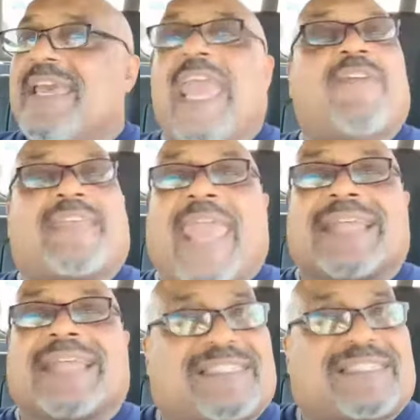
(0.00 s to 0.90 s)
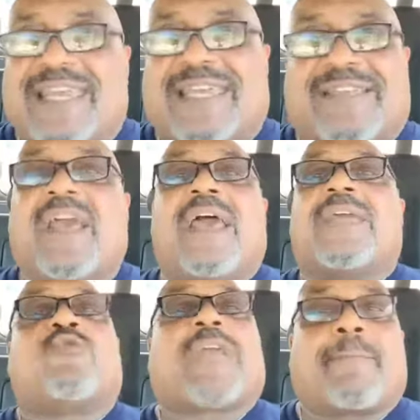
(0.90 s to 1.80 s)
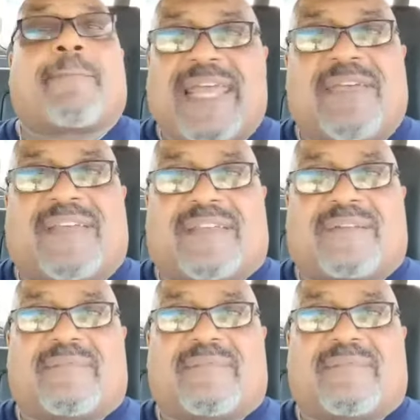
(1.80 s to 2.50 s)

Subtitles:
If you can't see it, you can't believe it.